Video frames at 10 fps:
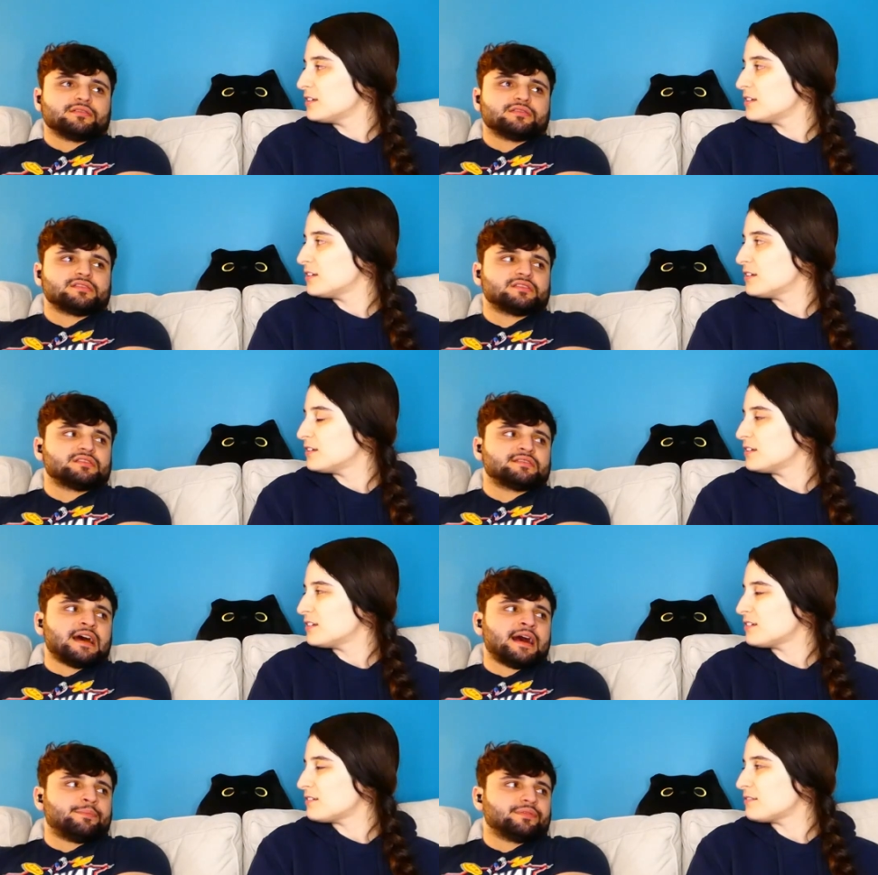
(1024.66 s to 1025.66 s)

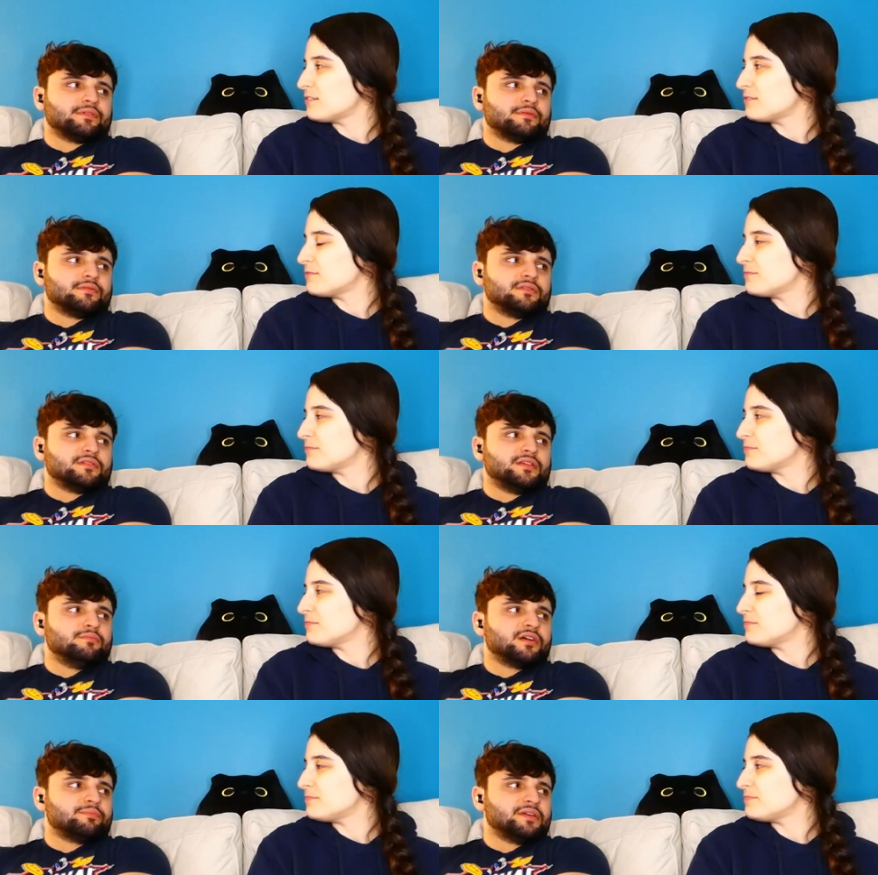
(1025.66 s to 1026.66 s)
Speaker 1: stop he
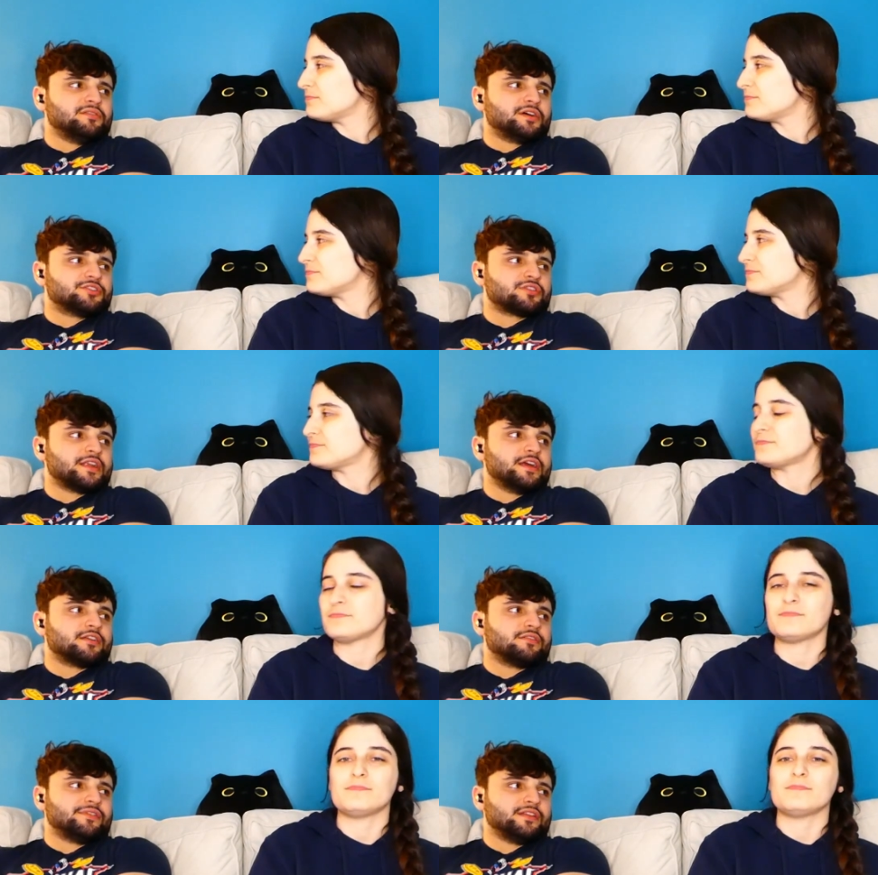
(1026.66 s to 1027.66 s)
might be like trying to
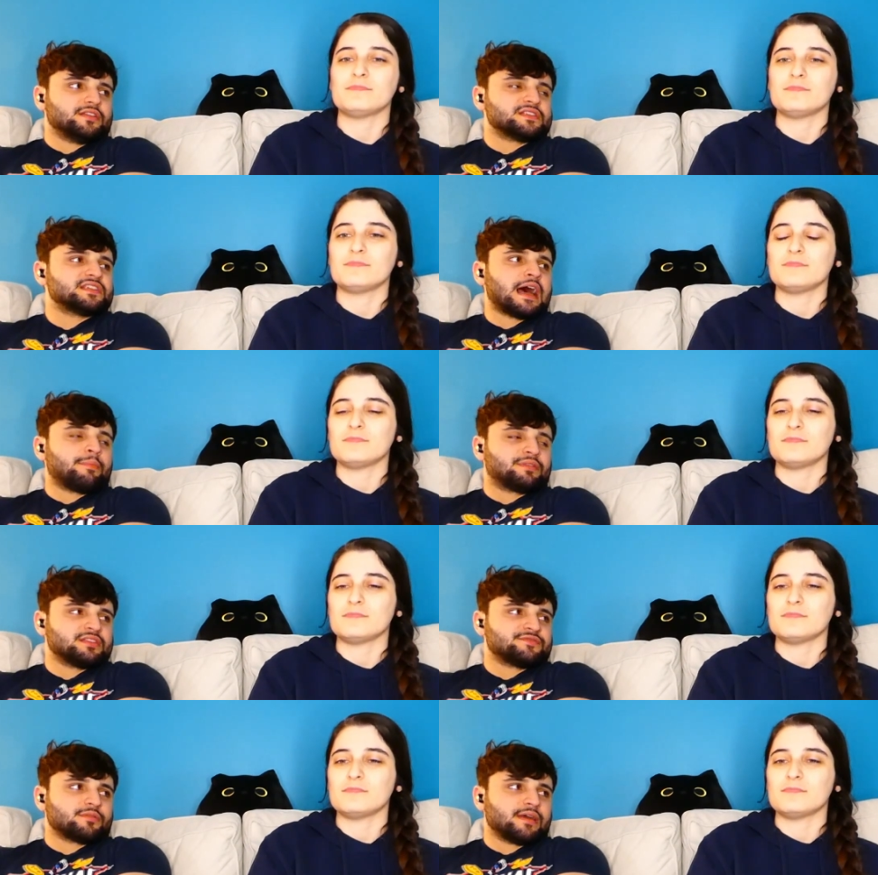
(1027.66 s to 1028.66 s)
intervene to stop
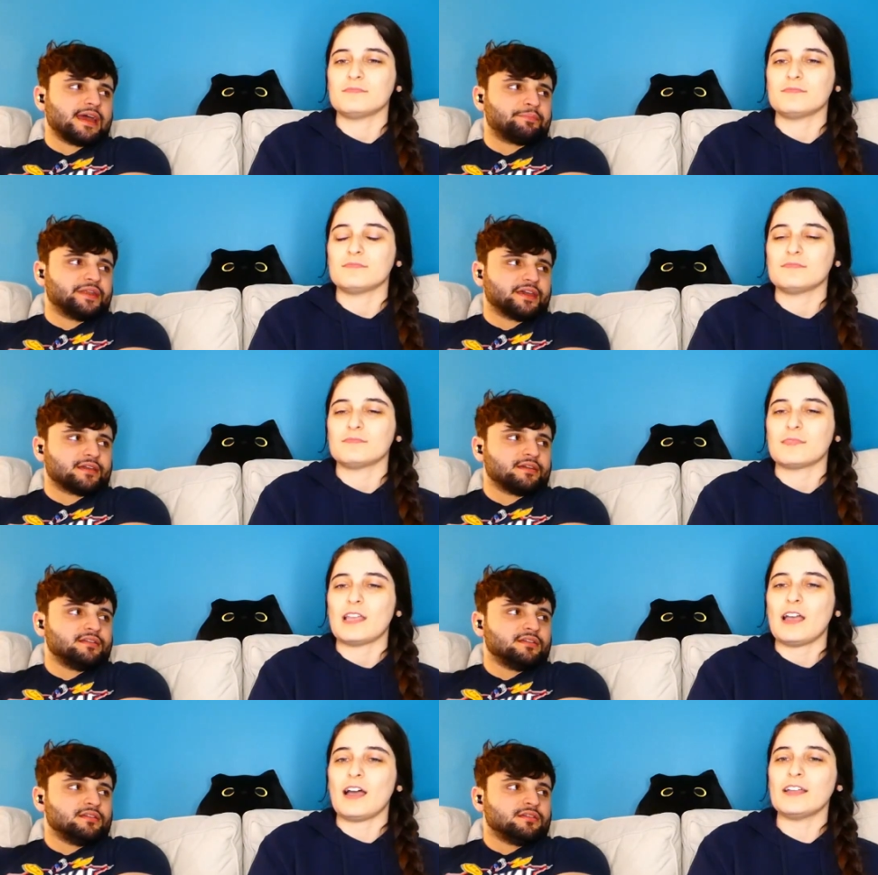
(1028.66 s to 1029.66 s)
this from happening.
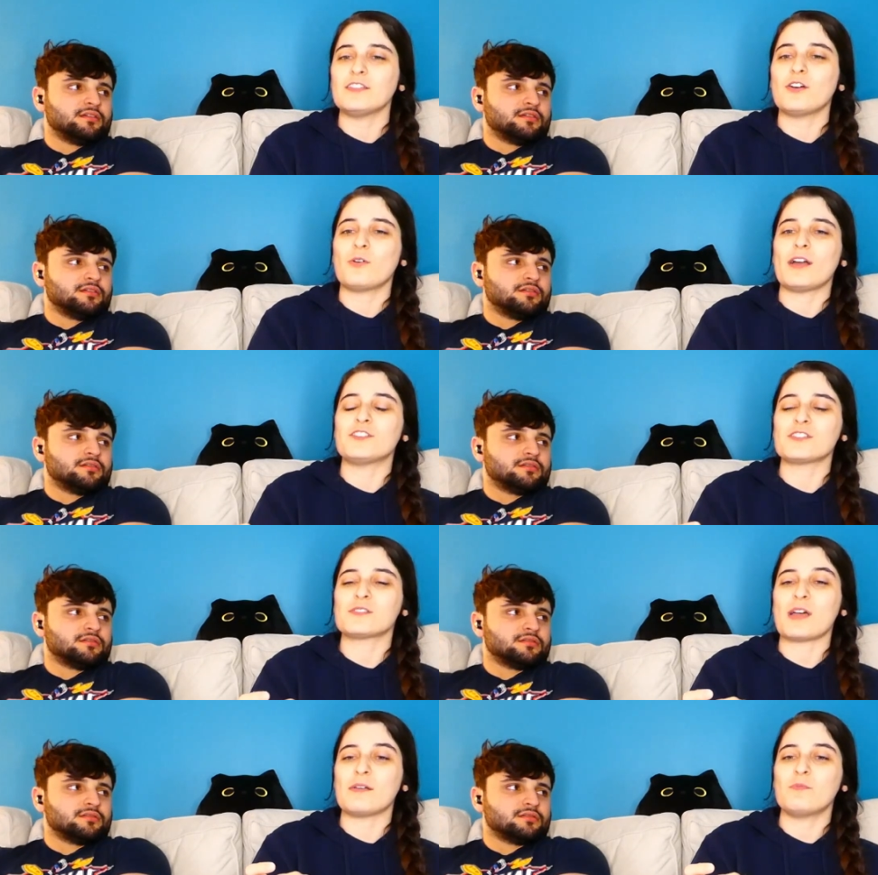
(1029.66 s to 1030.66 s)
Speaker 2: I know. I
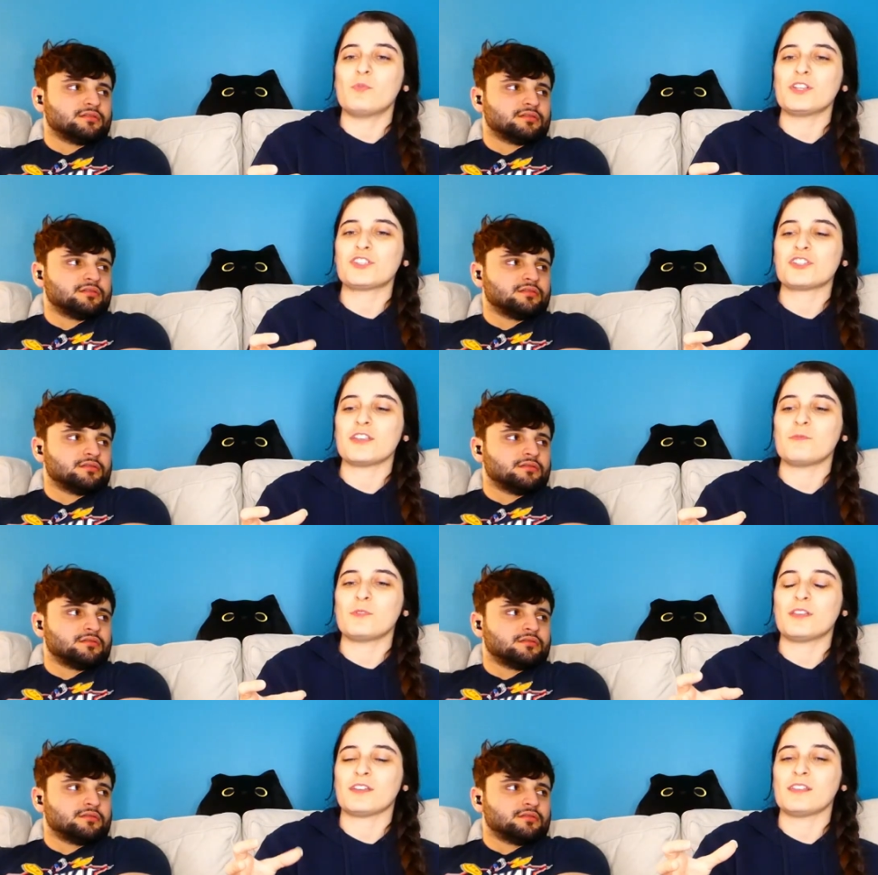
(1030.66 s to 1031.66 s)
just I wish it
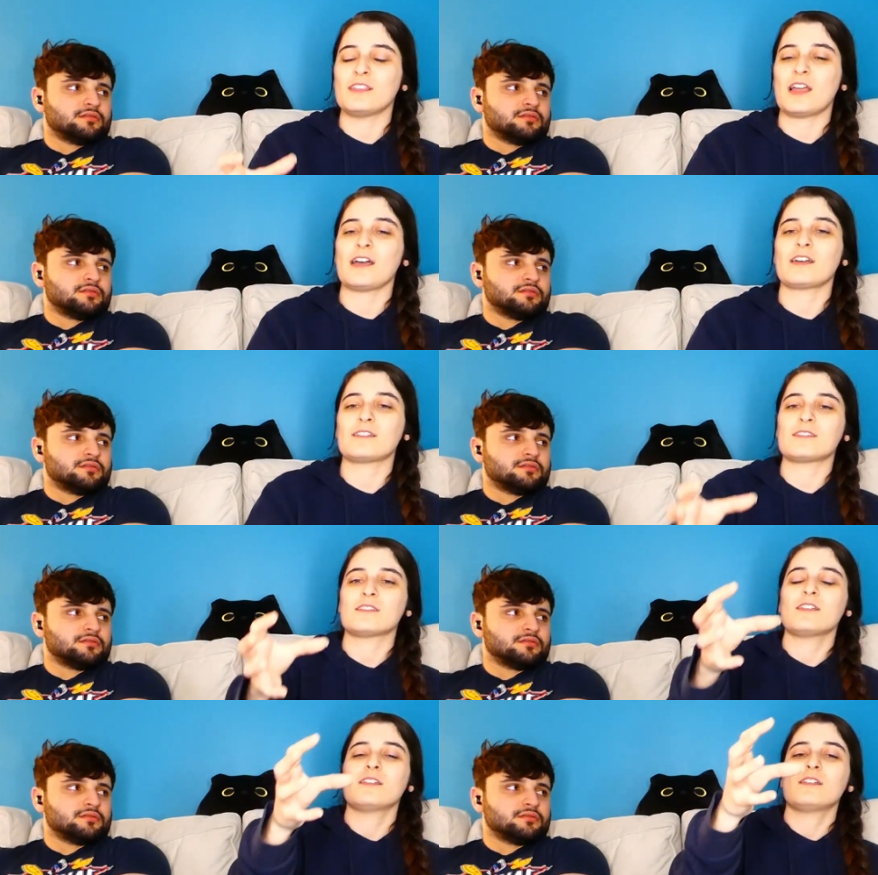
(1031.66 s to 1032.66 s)
would
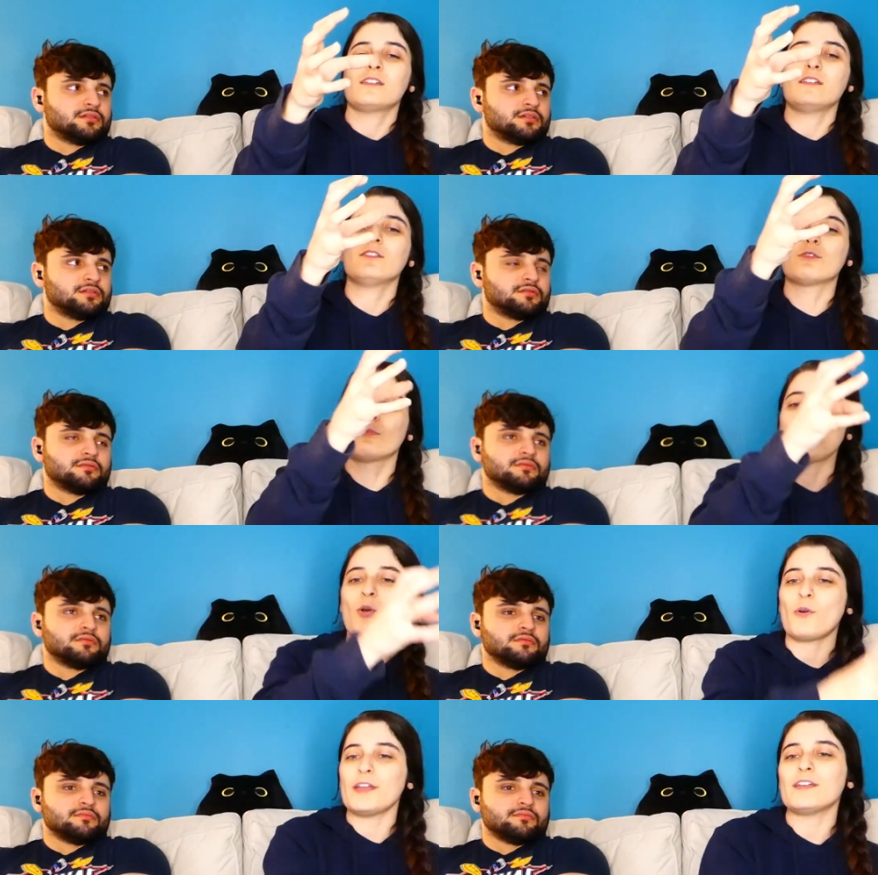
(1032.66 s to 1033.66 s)
connect the
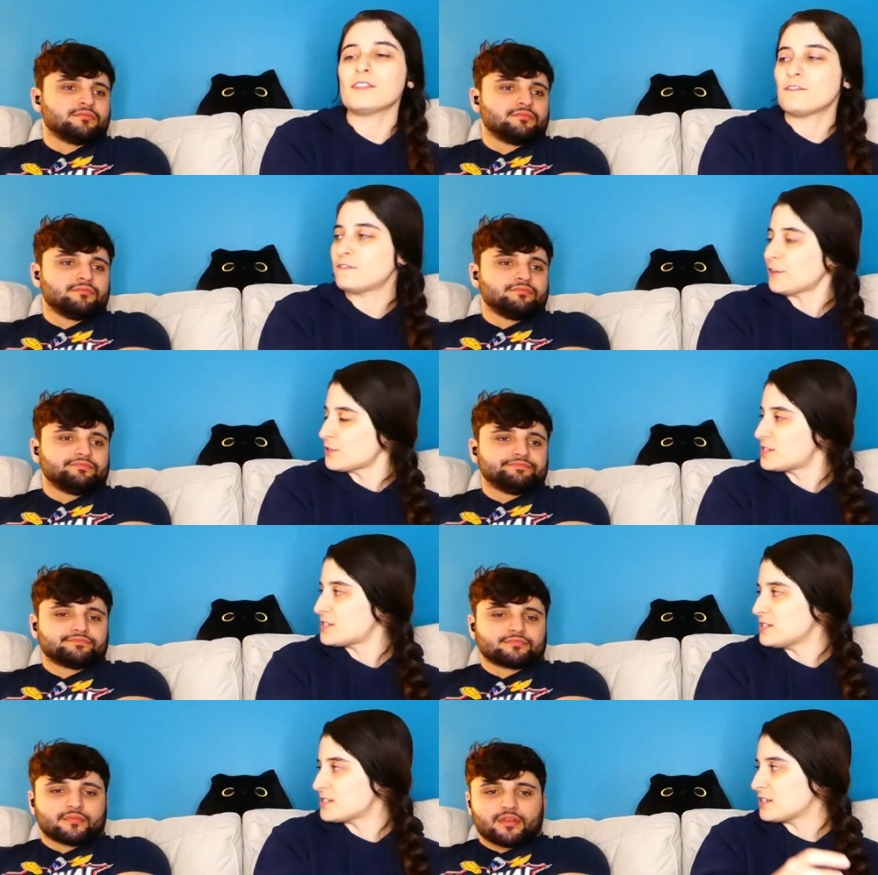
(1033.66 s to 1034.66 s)
Roy in the first
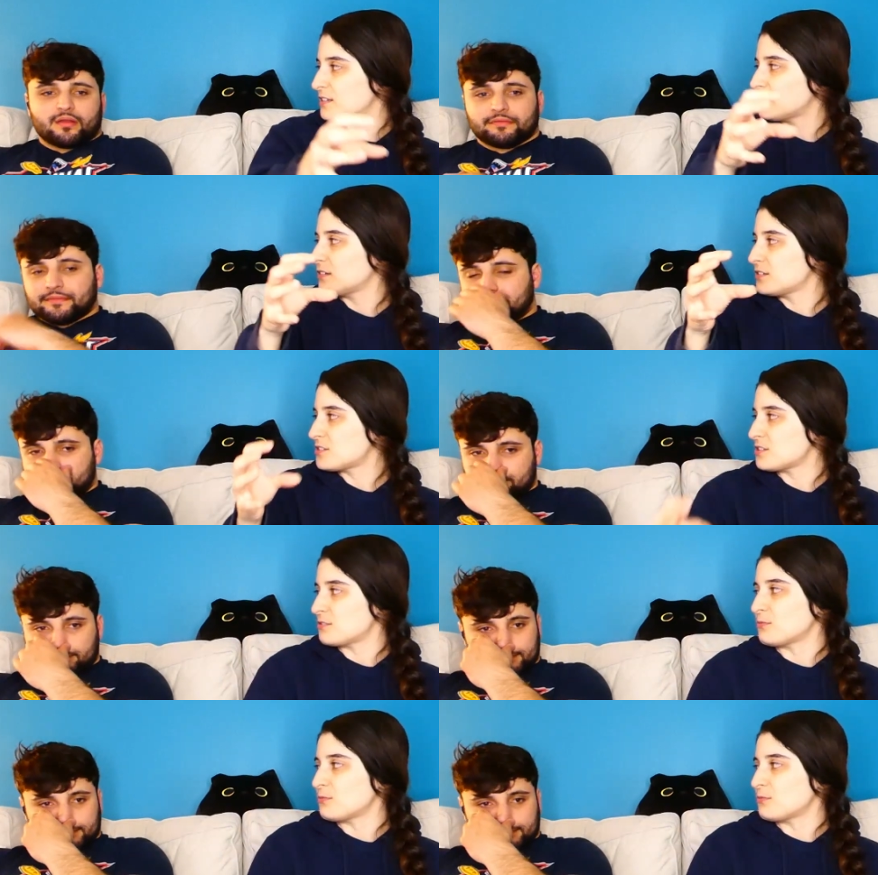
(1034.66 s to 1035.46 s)
season to the